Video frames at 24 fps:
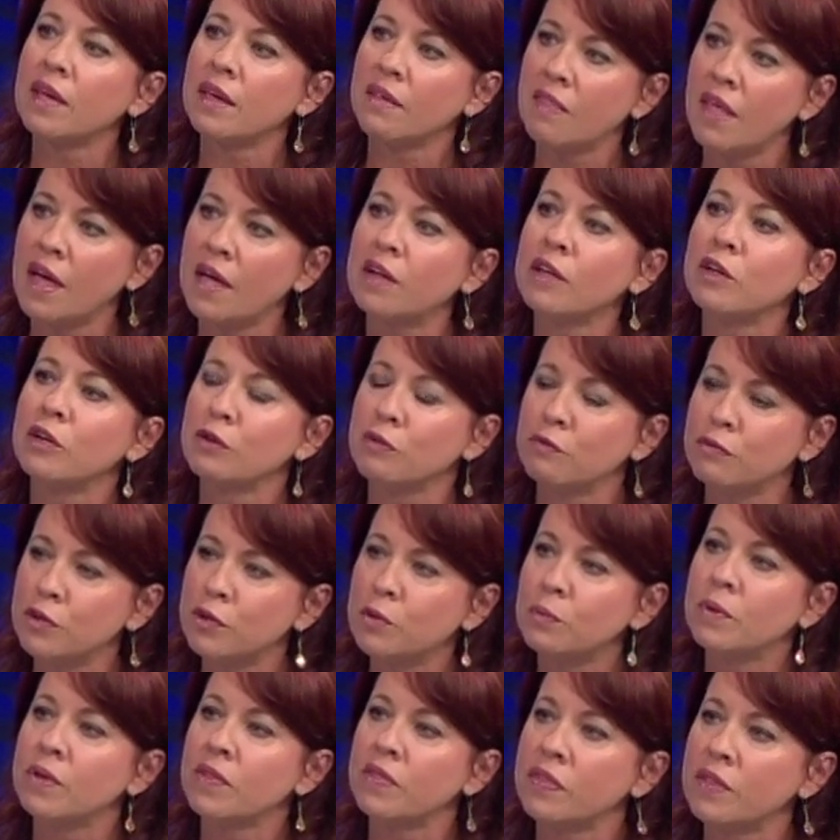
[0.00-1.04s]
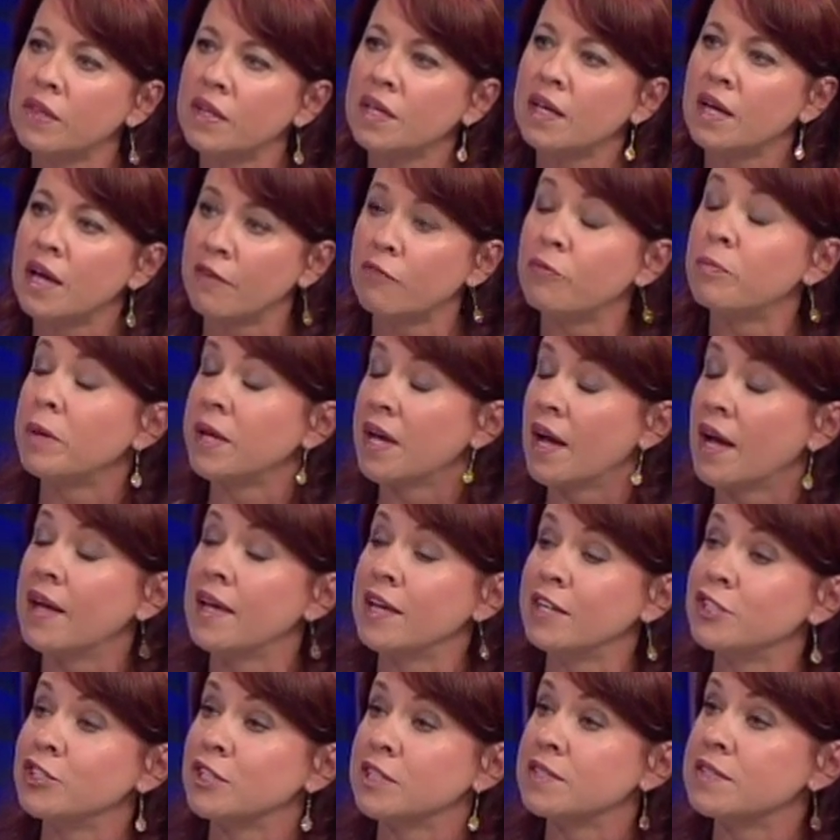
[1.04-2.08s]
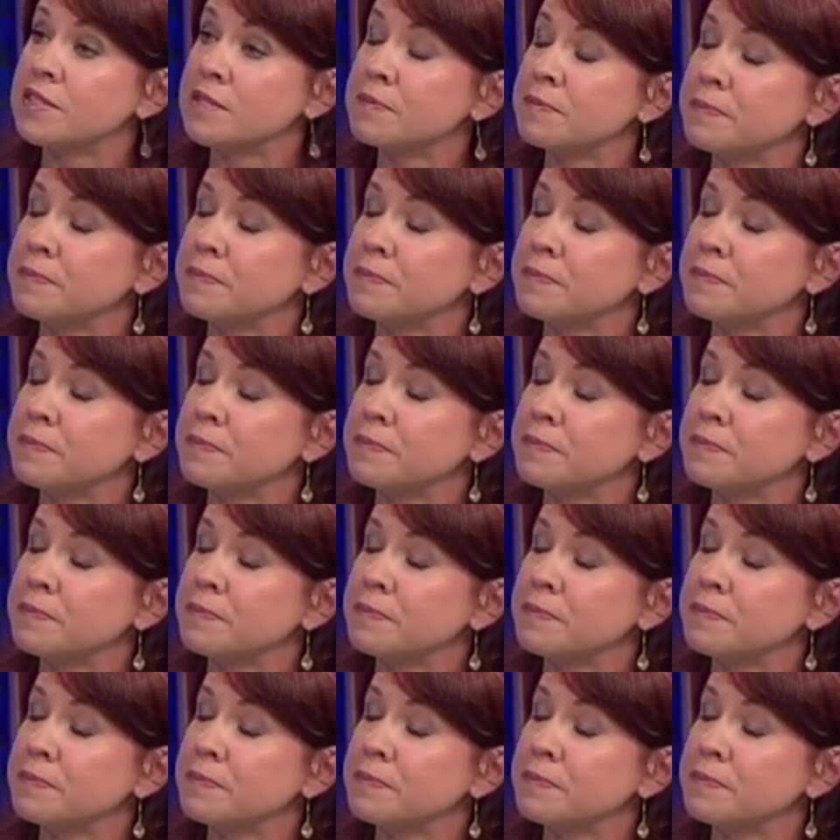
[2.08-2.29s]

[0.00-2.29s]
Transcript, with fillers: in that interview with the FBI agents.